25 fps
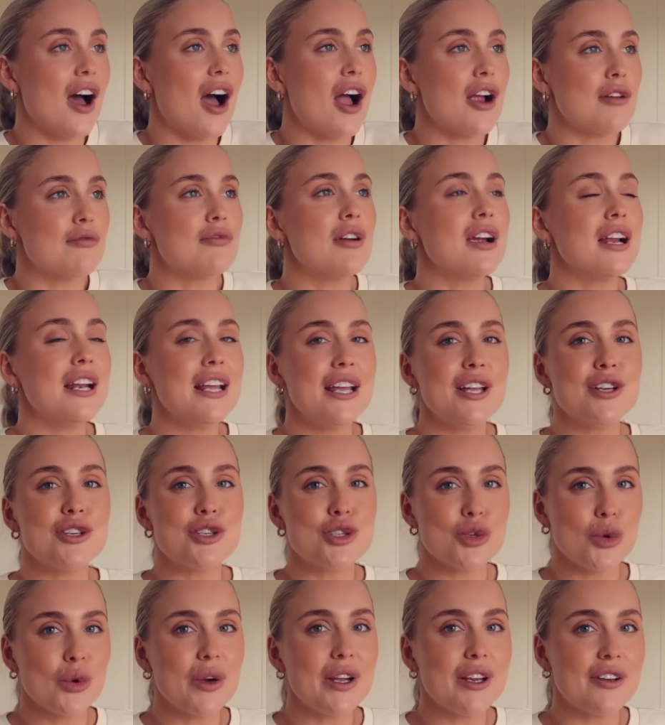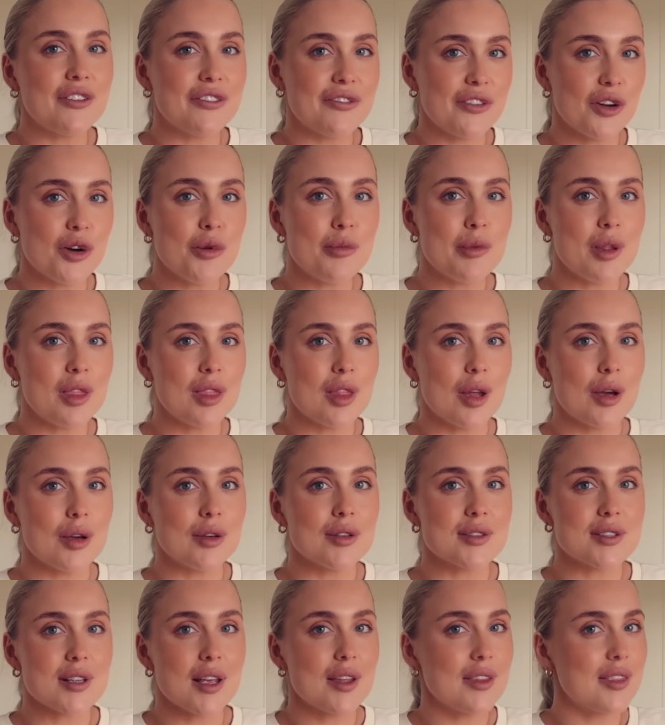I really enjoyed filming
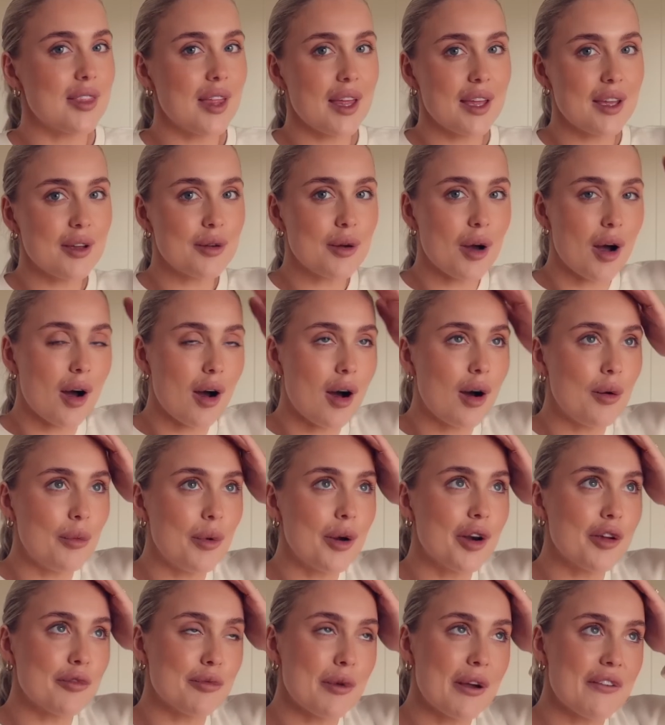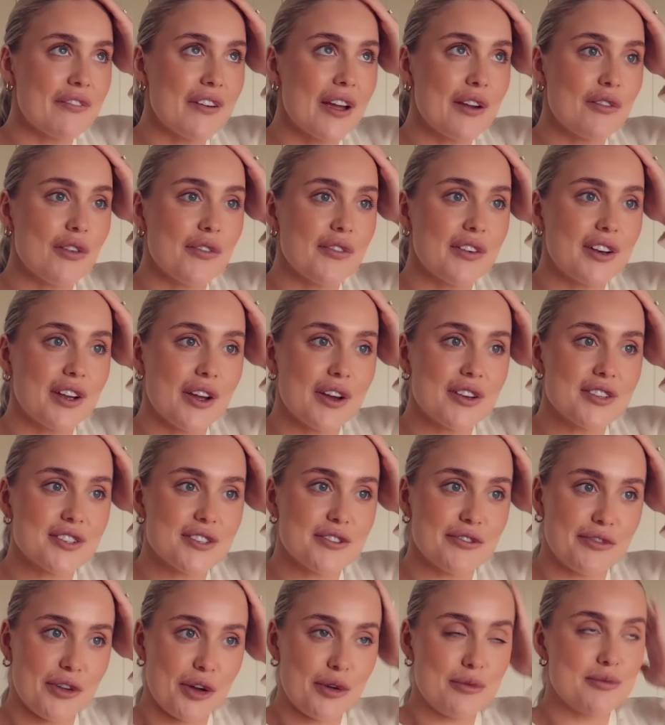those. Like, they are one of my favourite videos
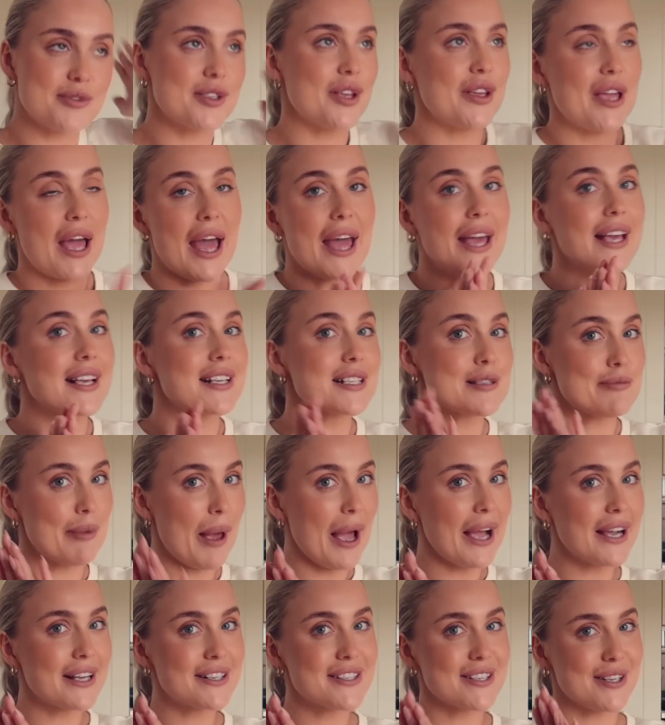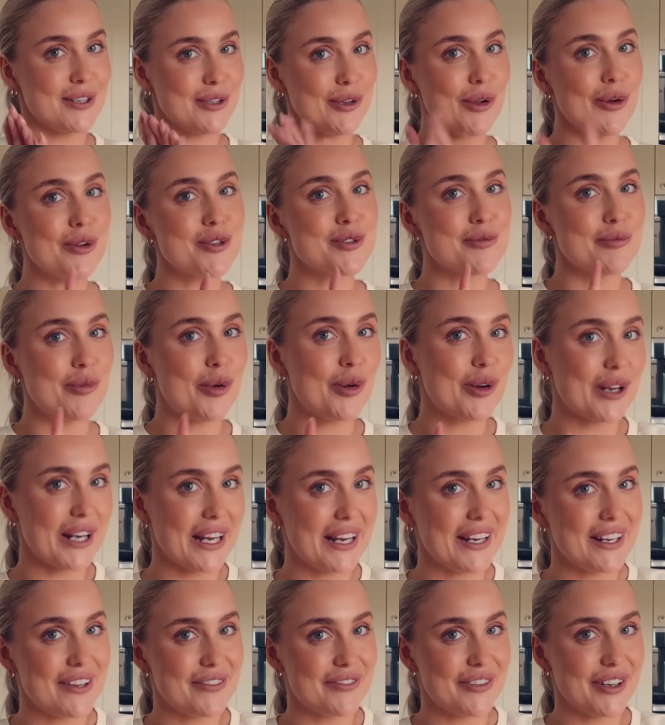to film. So yeah, expect lots more
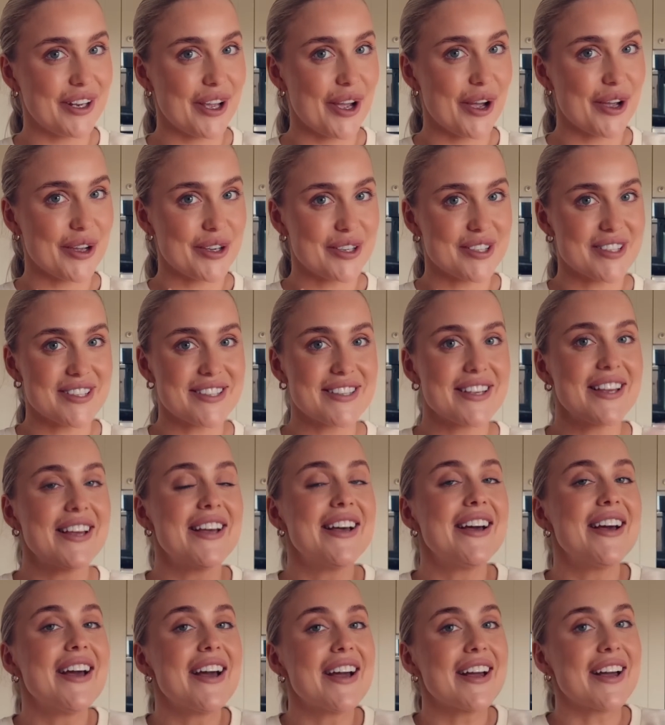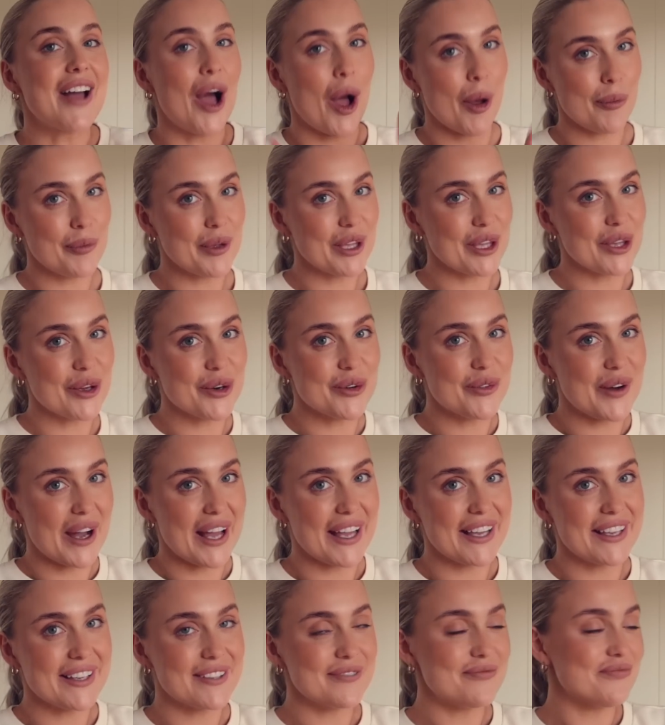cleaning videos coming your
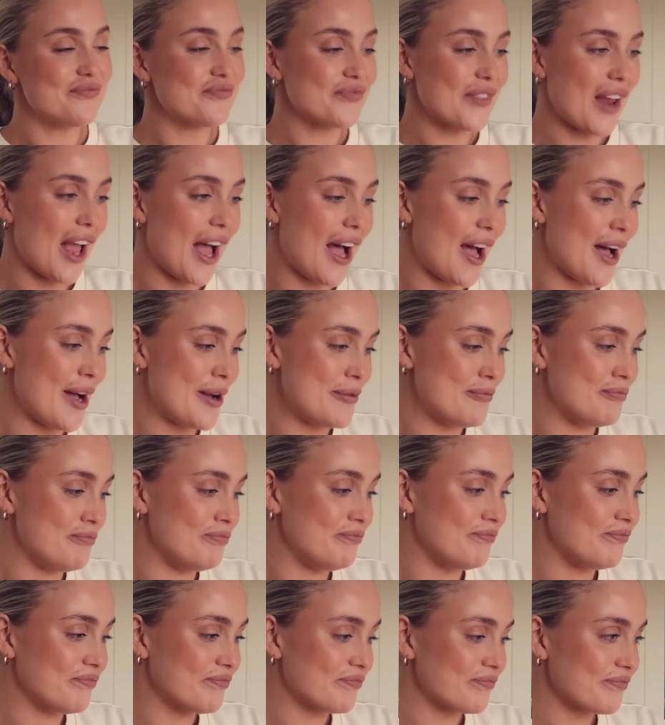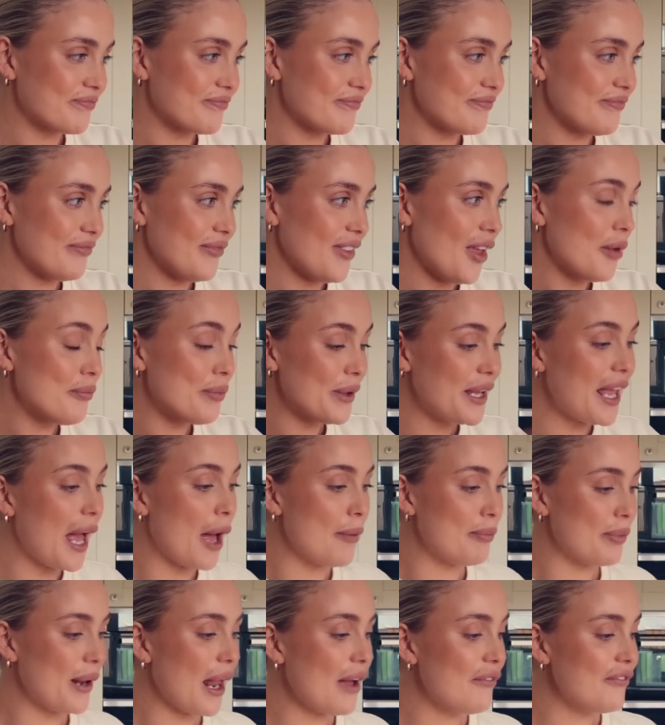way. Um, but
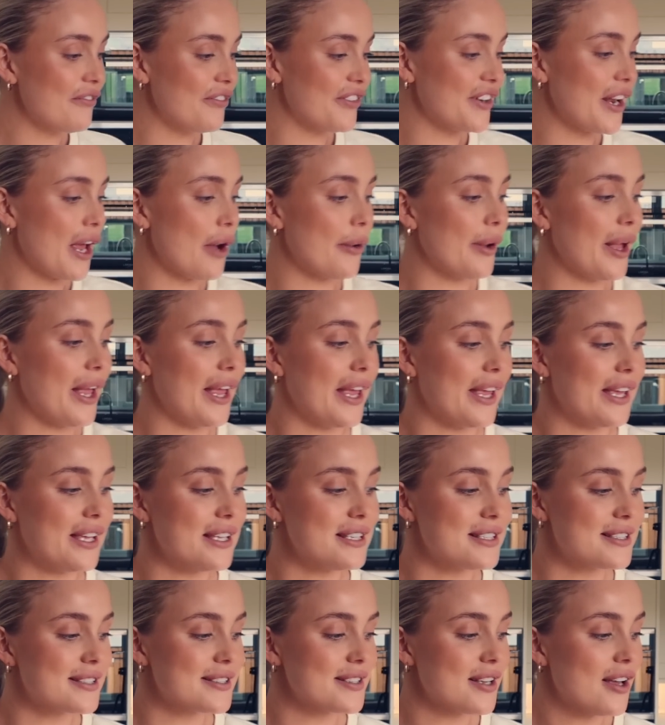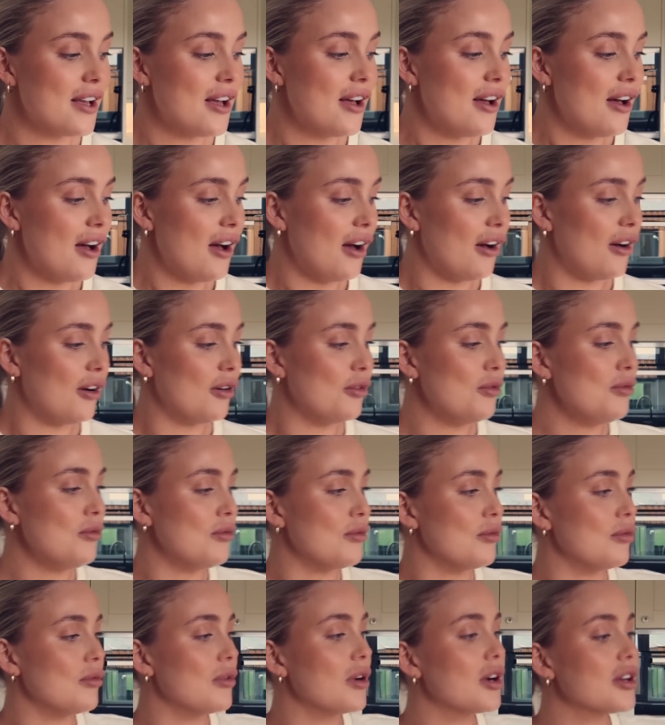yeah, plan for now is,
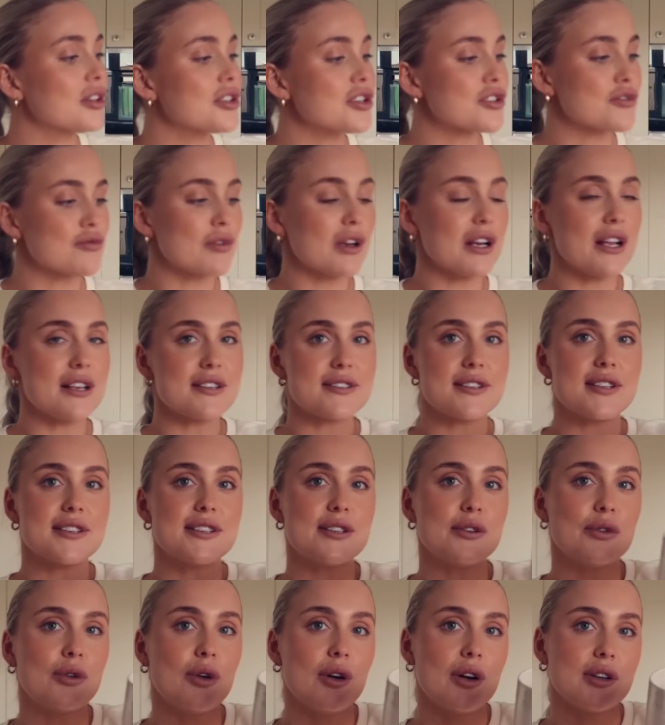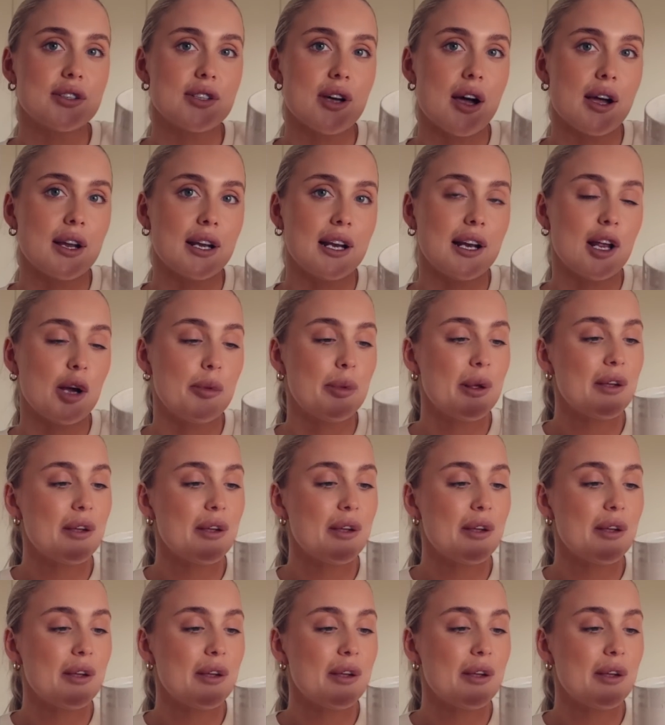ooh, just realised I still got a tiny little